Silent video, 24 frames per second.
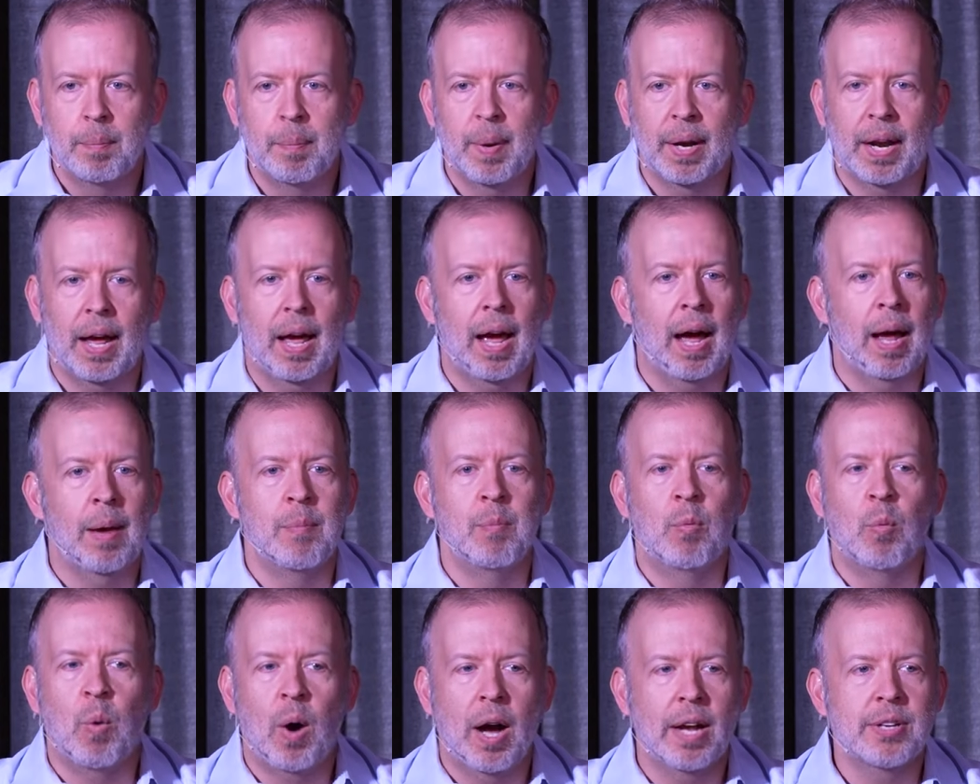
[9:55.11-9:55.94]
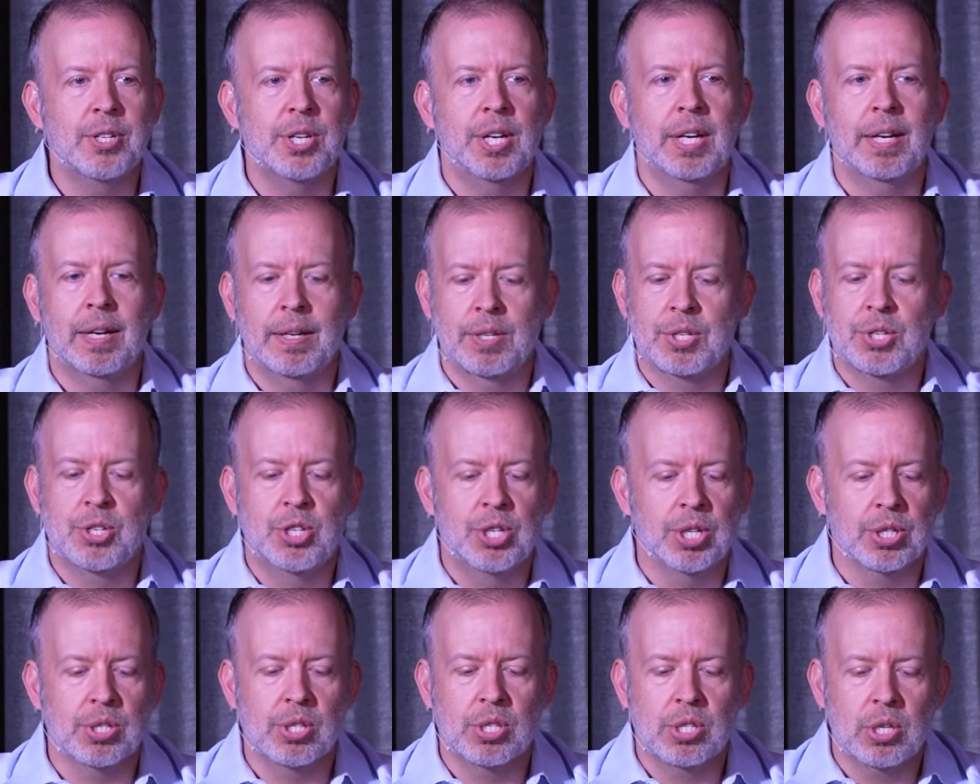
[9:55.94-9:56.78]
But I'm watching as
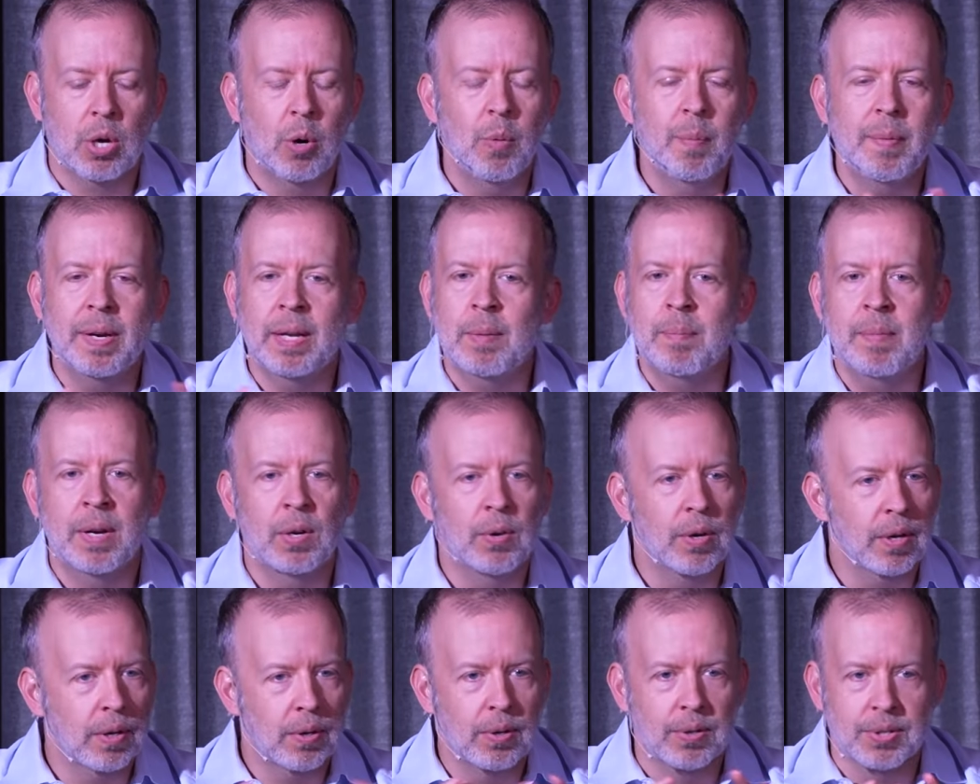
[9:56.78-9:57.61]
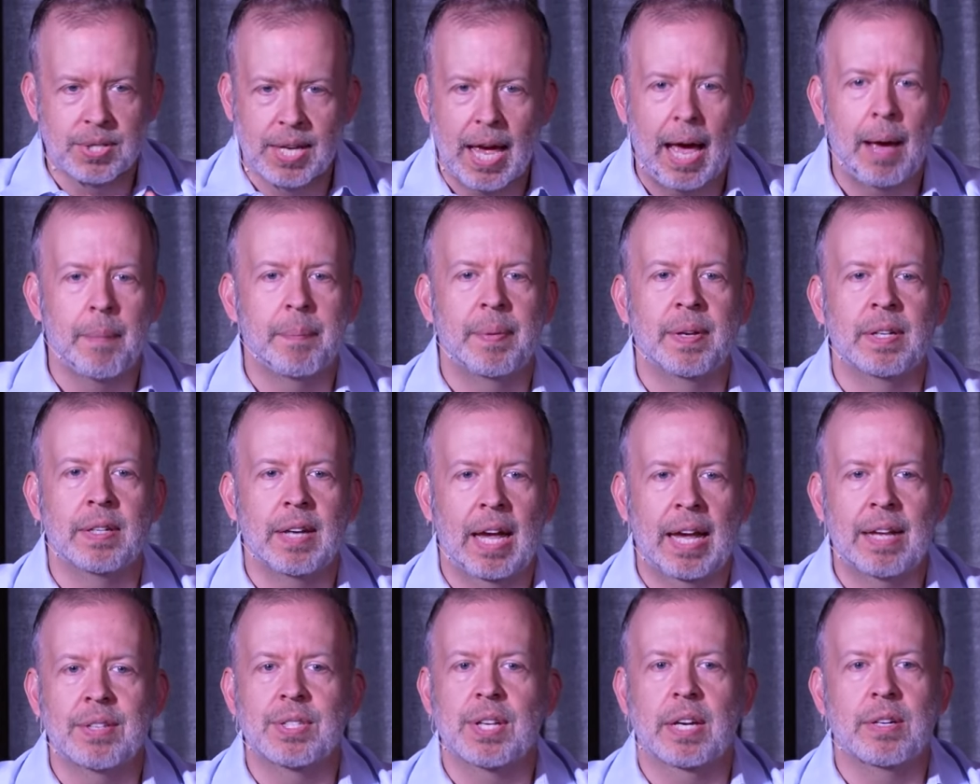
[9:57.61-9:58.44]
just so many miracles happen
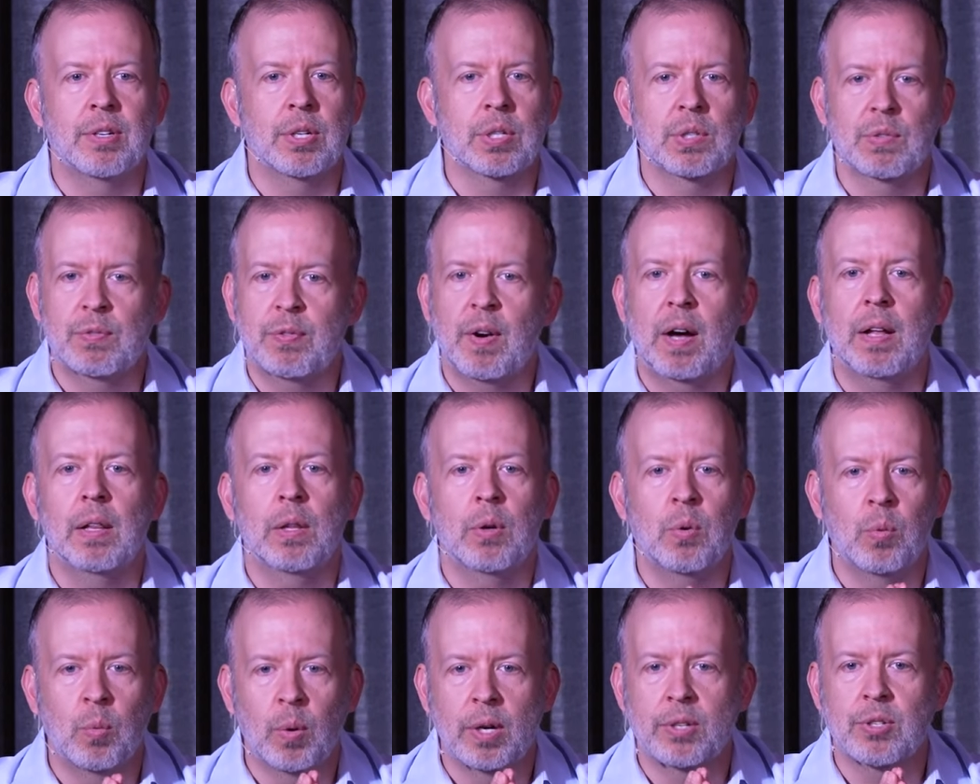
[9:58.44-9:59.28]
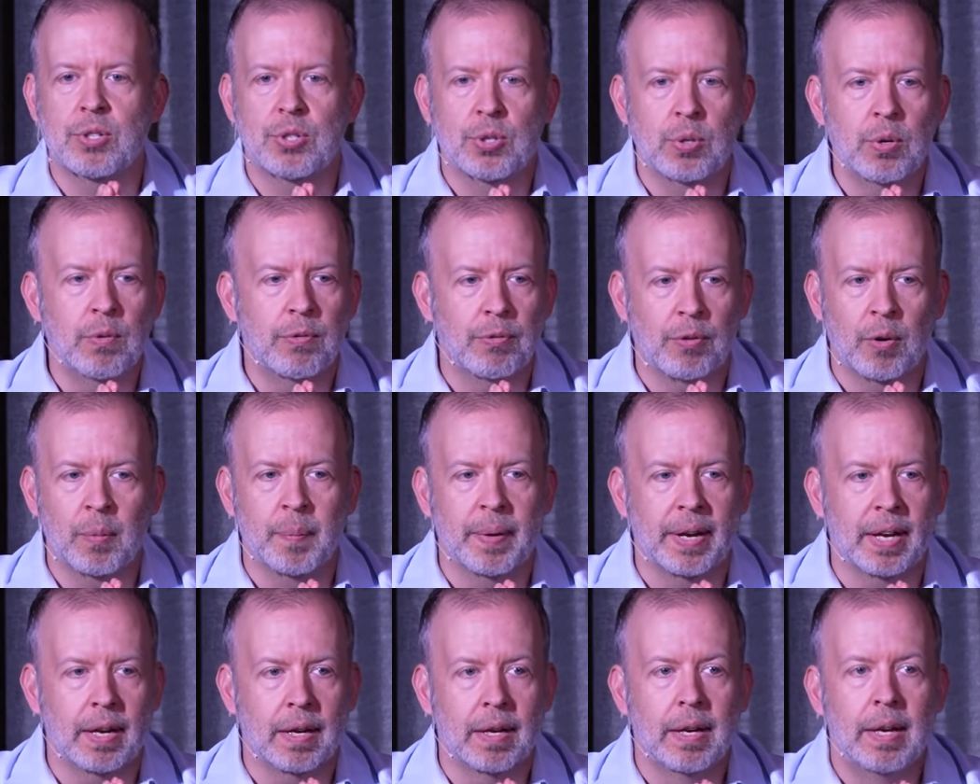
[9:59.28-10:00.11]
as I just follow what's true for
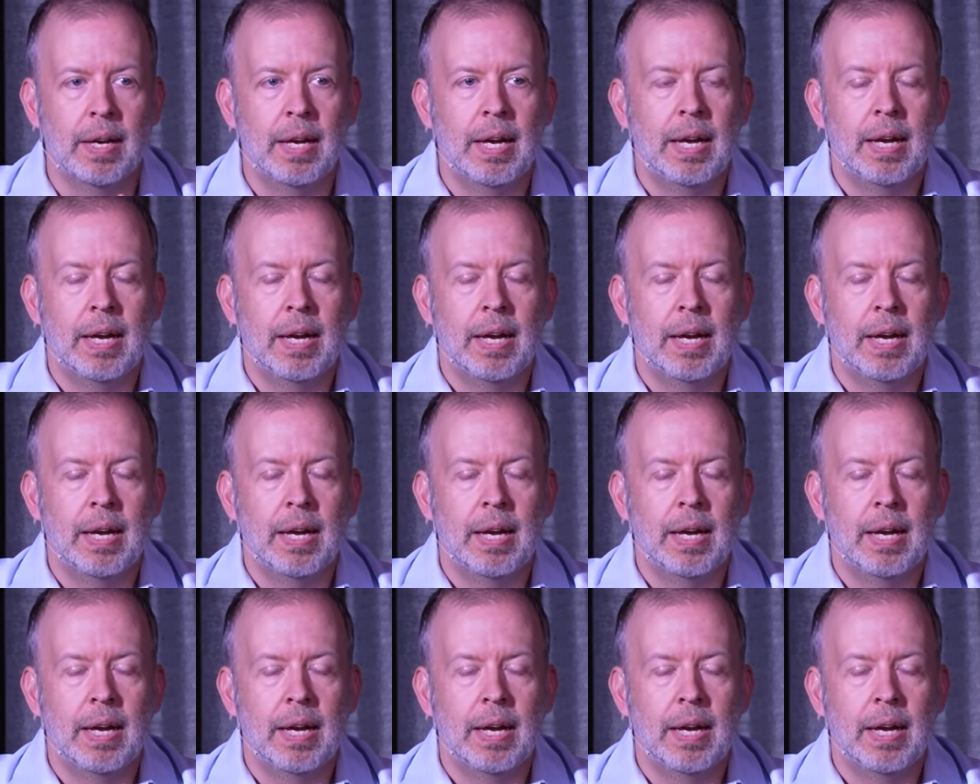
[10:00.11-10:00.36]
me